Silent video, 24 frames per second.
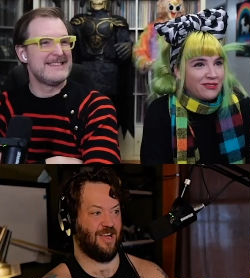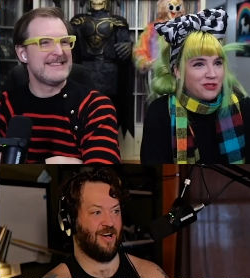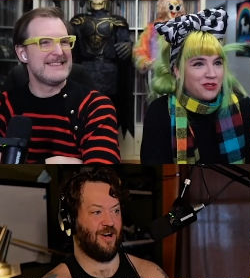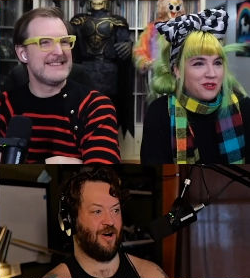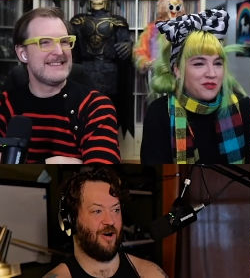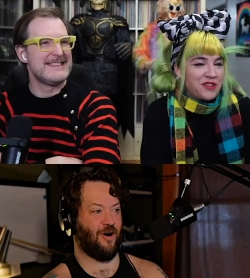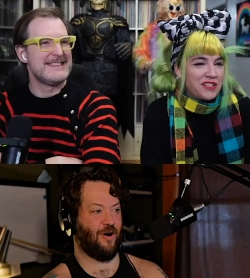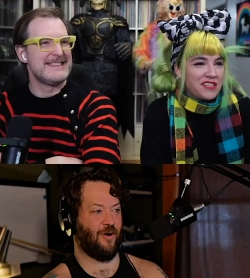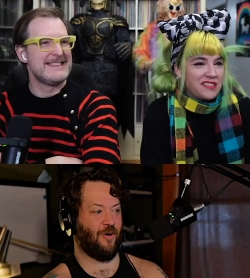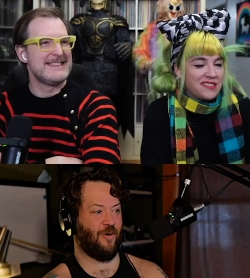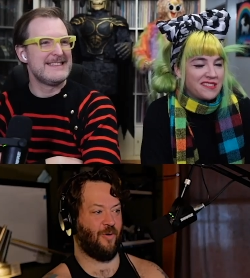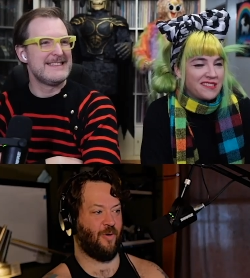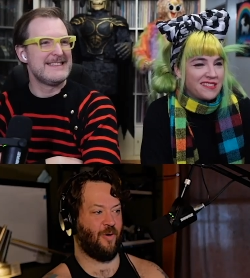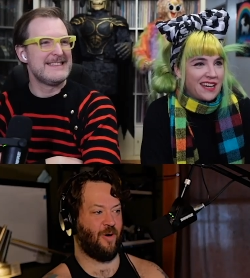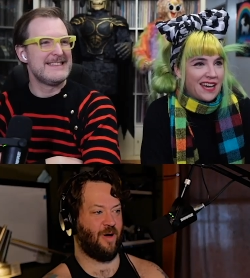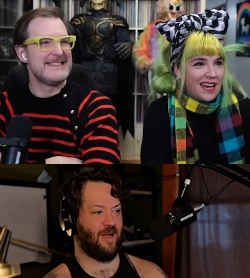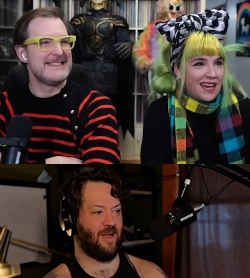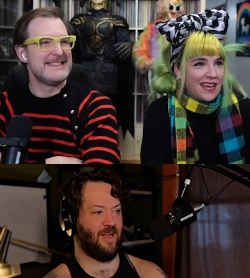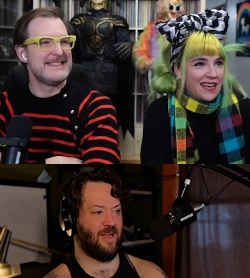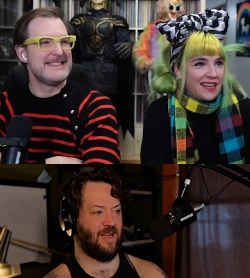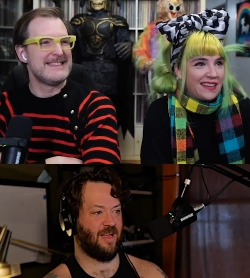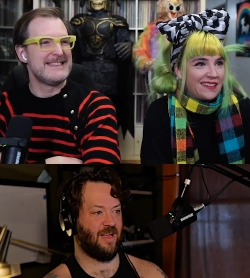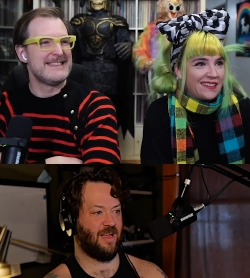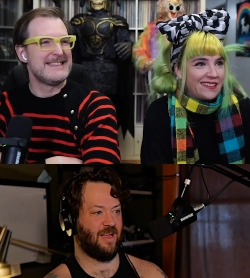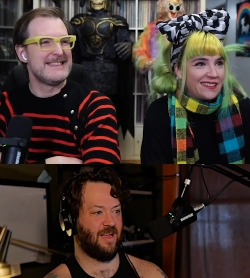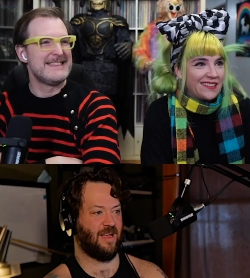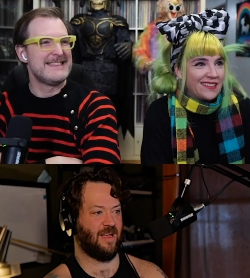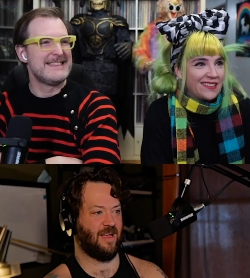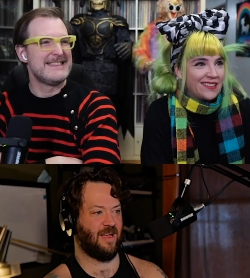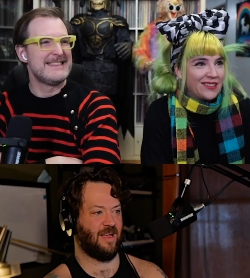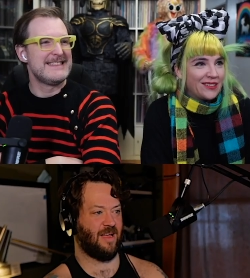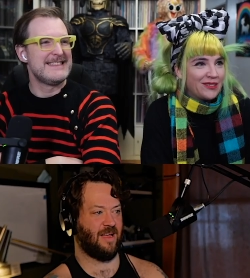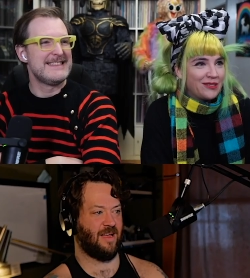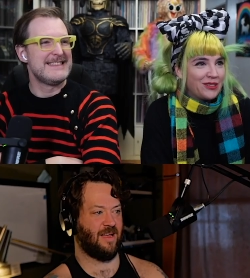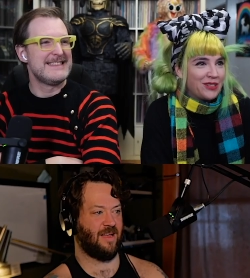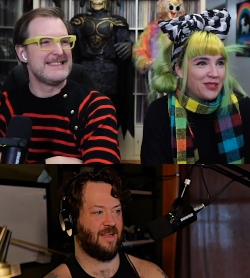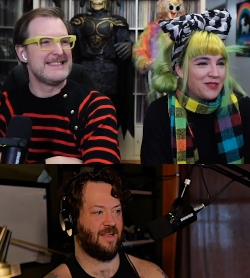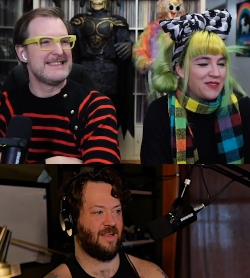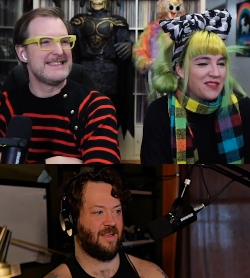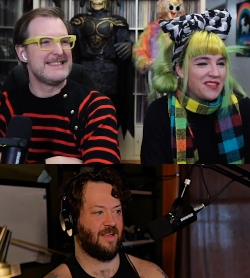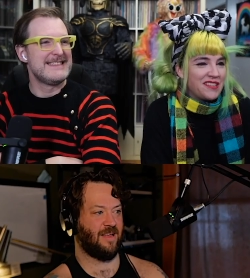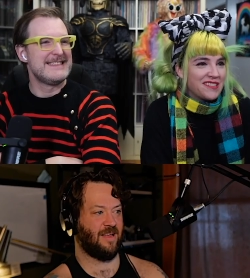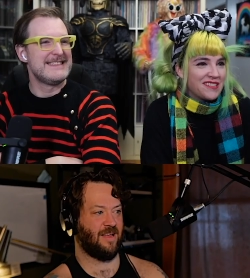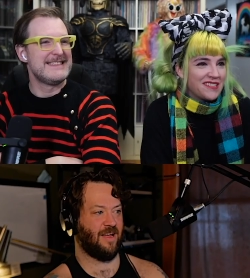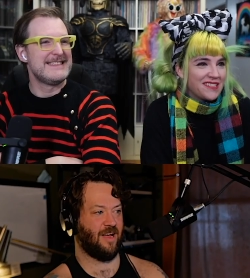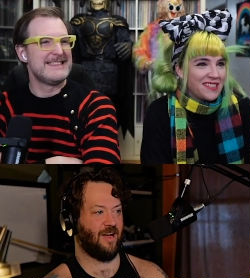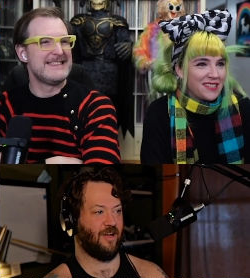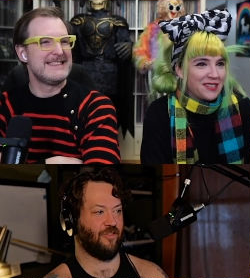Speaker 1: What if he just died? What if they
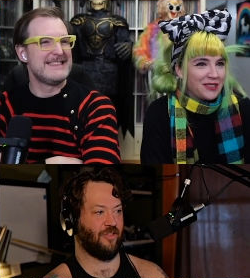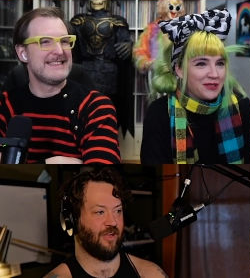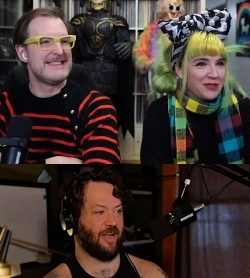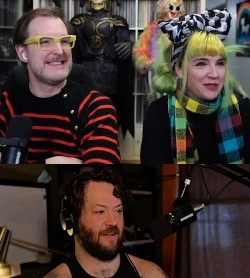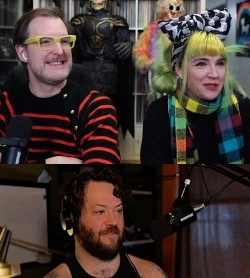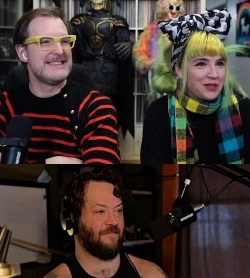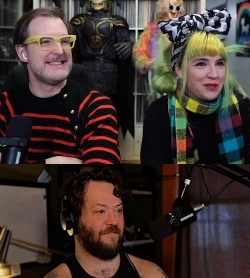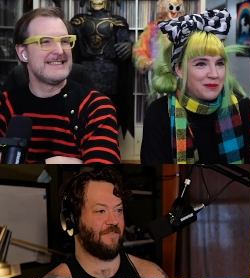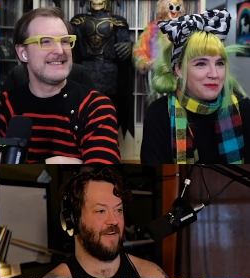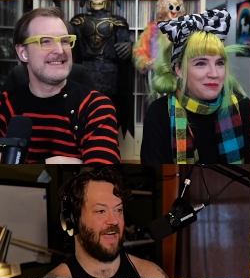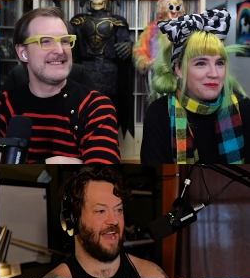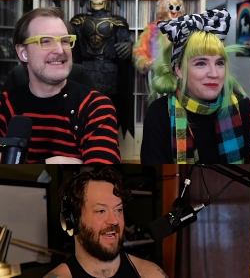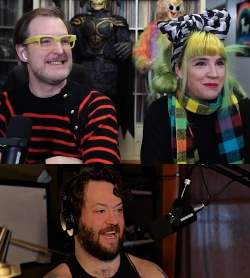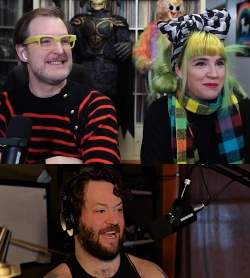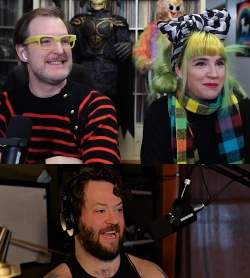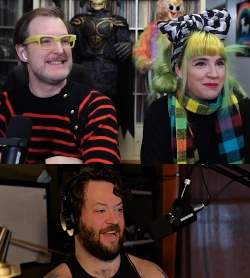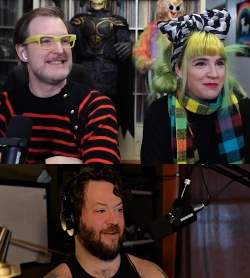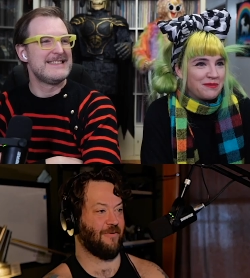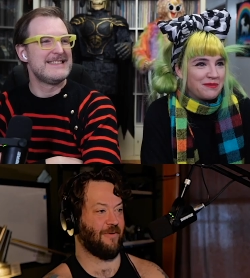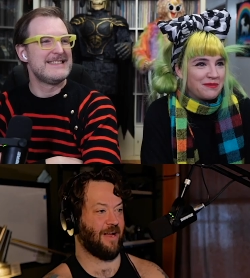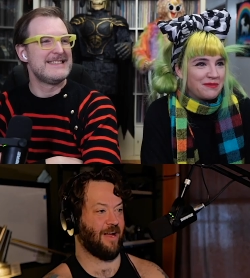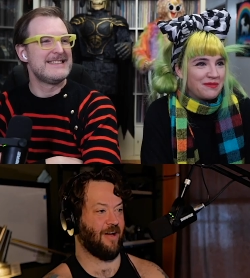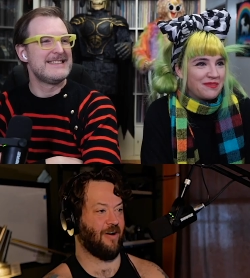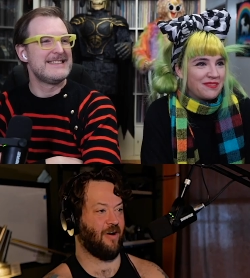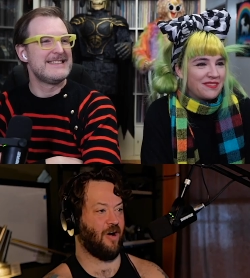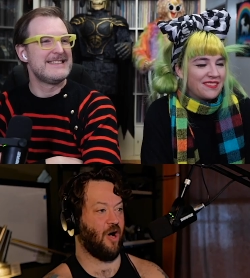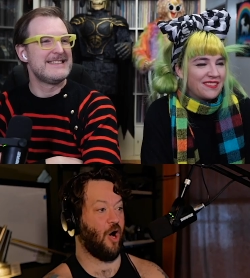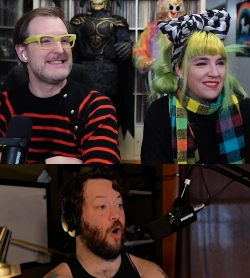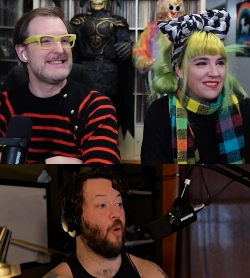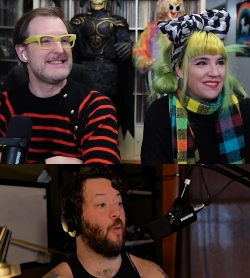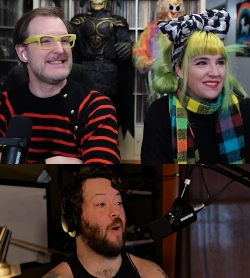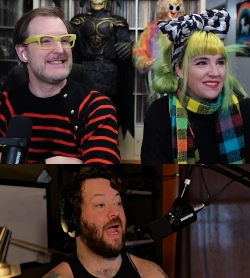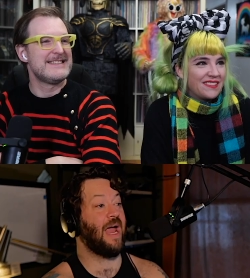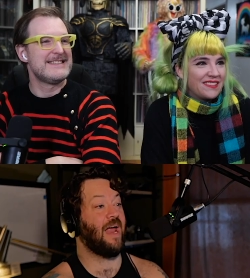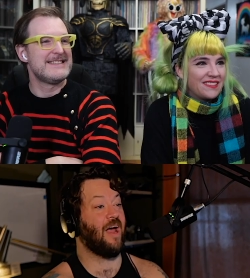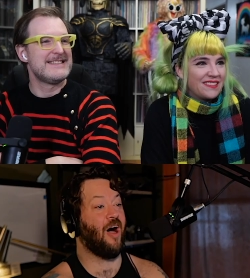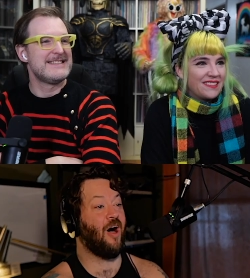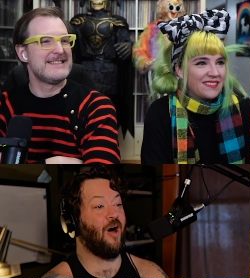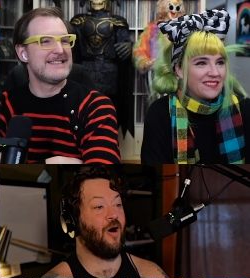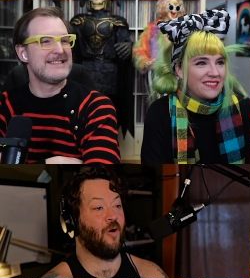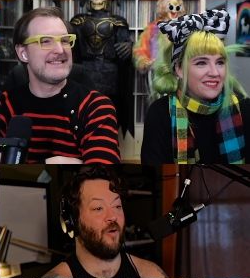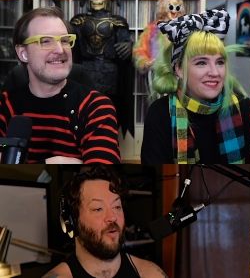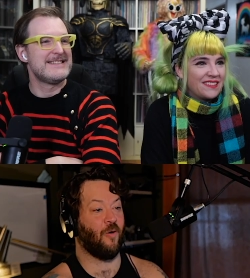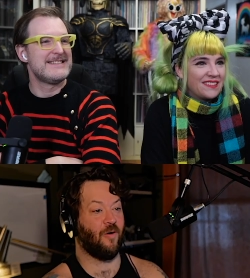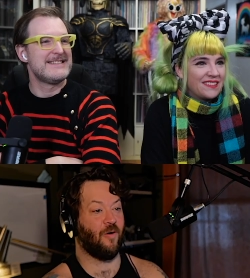just oh, killed look at him? Fennec.
Speaker 2: Here we go. Oh wait, oh!